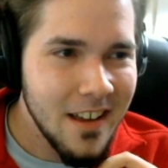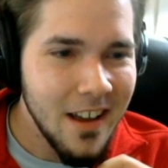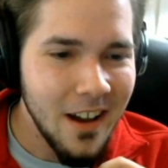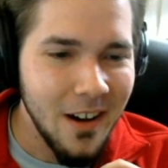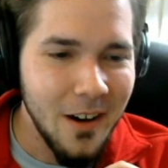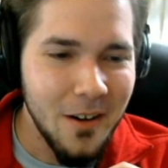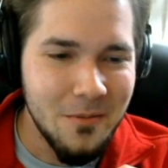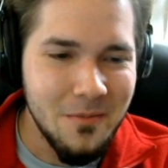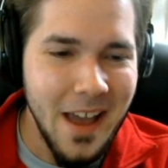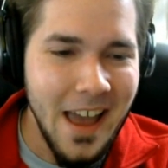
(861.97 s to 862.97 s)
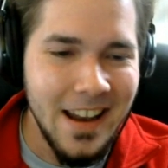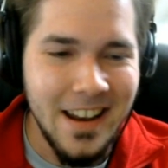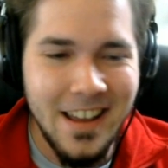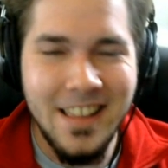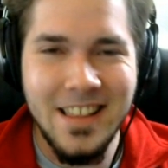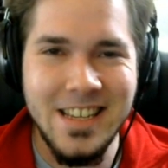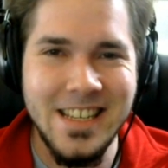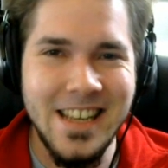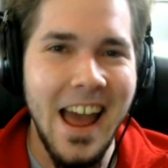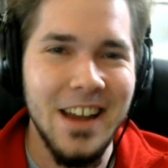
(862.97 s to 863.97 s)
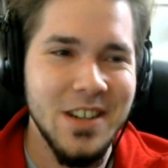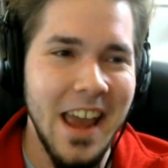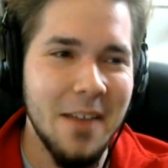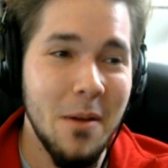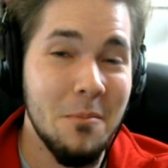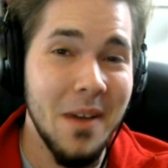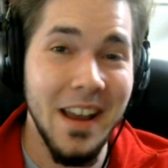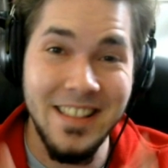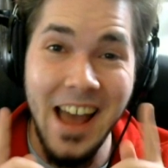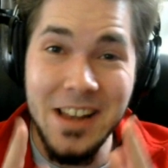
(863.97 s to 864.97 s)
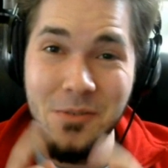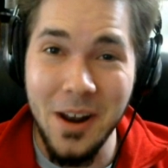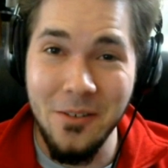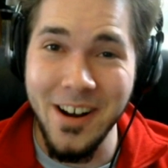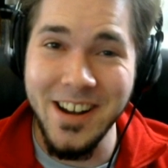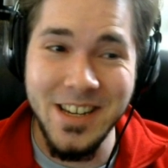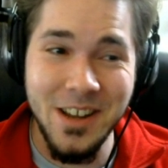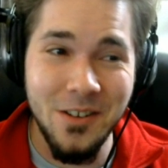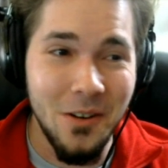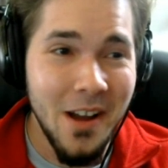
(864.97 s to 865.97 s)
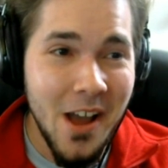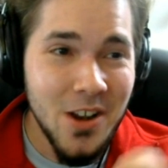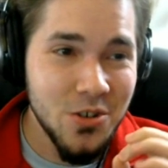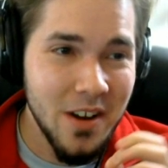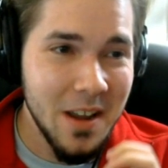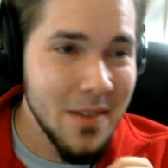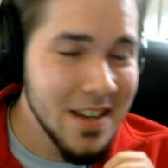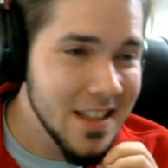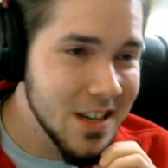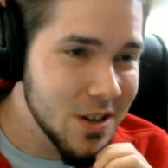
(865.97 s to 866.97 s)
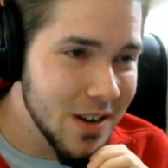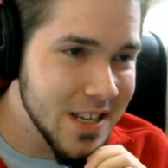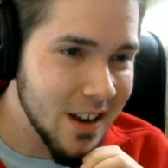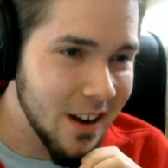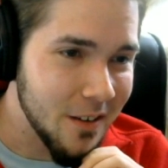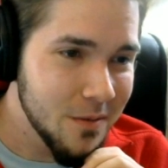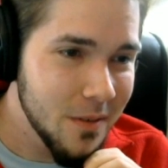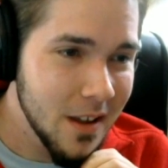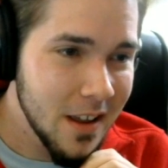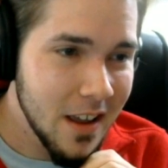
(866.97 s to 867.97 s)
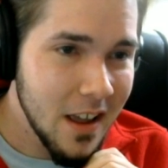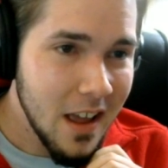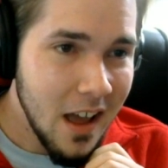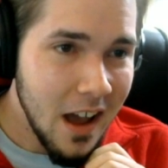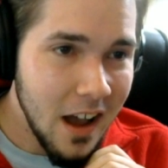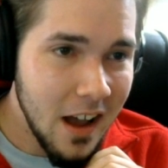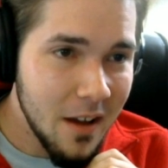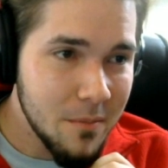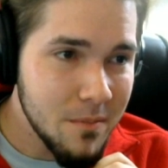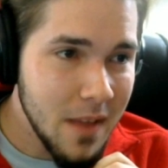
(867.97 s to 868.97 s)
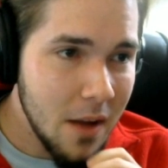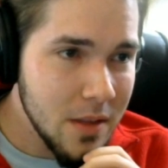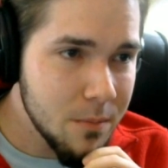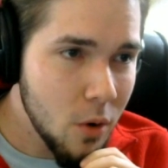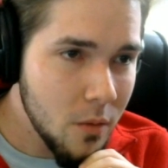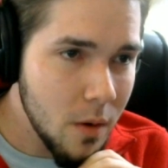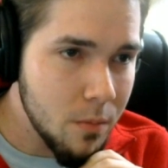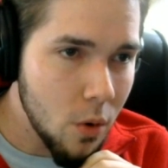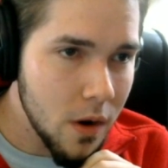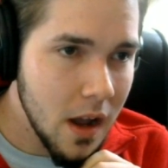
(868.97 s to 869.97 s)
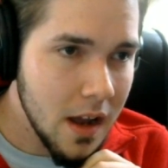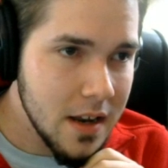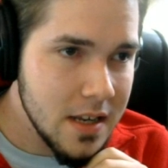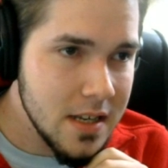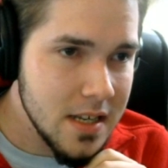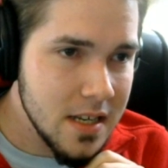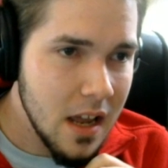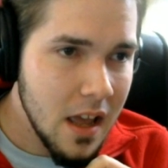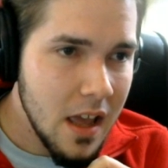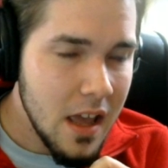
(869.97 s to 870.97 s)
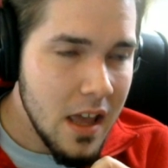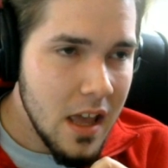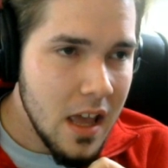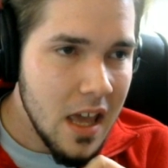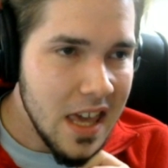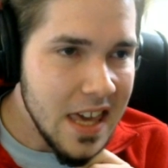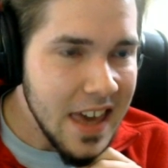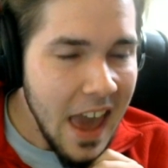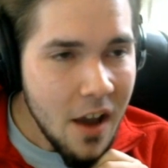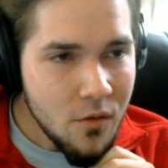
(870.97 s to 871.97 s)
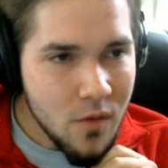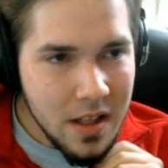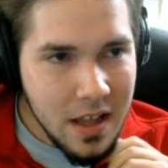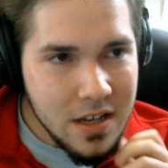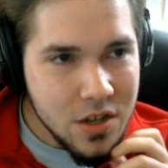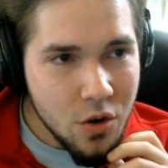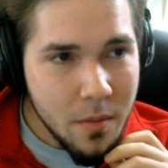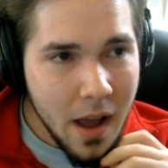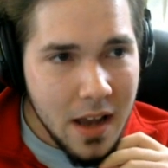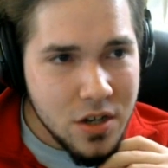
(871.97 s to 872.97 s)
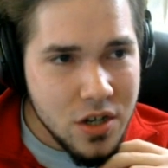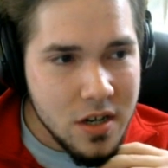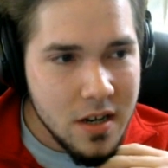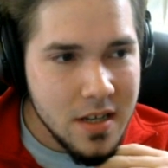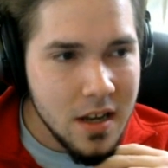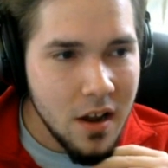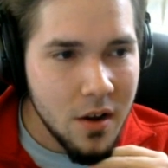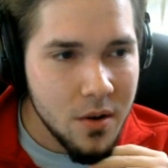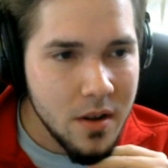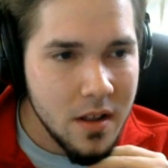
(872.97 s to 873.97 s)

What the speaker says: Oh man, the Sash came in big. That's what I wanted to do. Trick him into the Choice Scarf. Now at the point where Porygon is, he can't really do much, so...